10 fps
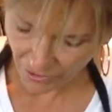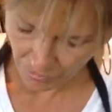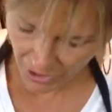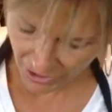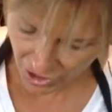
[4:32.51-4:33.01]
your
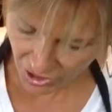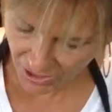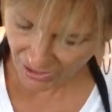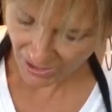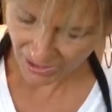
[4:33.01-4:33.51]
block of
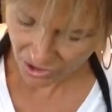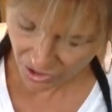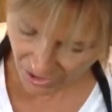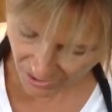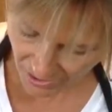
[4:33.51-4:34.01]
cheese, and
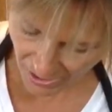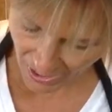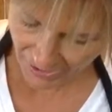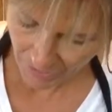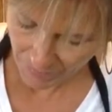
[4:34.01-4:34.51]
just
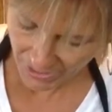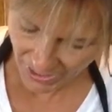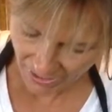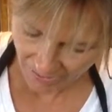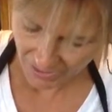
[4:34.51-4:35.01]
slide up and
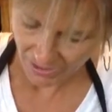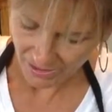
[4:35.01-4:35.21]
down.